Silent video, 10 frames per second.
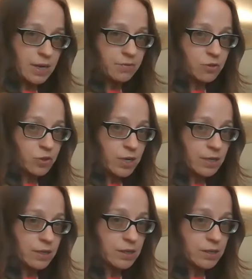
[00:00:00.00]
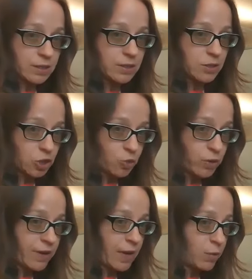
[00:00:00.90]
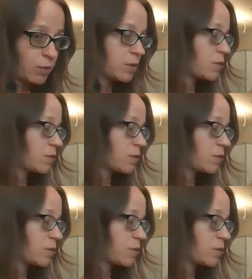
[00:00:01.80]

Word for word: after it because it's a short vowel, so